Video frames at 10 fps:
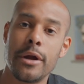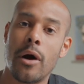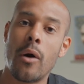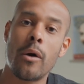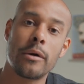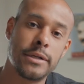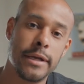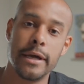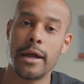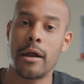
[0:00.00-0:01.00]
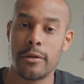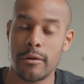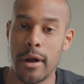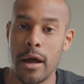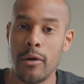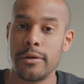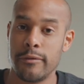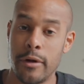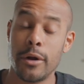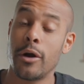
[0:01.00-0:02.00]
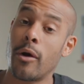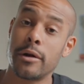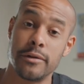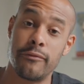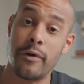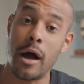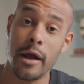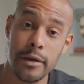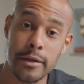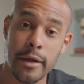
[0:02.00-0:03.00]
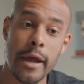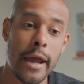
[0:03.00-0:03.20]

hard to get out of the ground, very hard to find,